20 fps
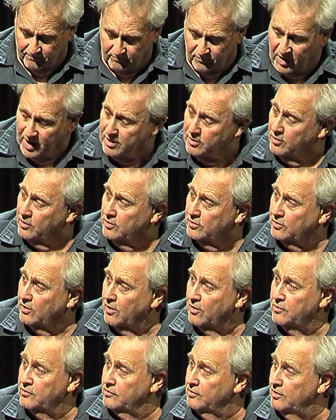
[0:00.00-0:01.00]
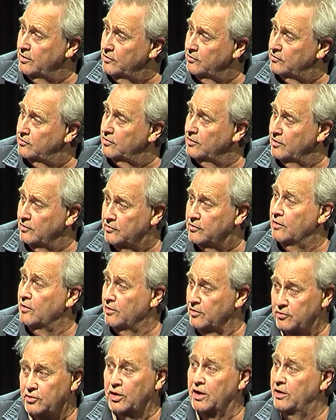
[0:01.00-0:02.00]
that your guitar sees is going
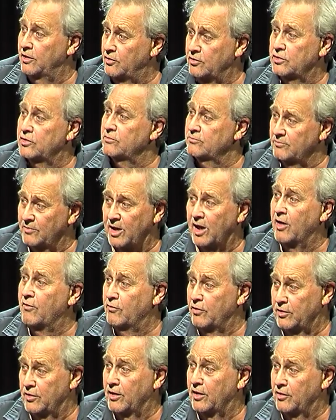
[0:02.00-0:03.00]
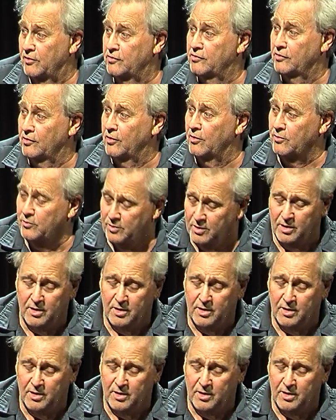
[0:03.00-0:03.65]
to change everything. So,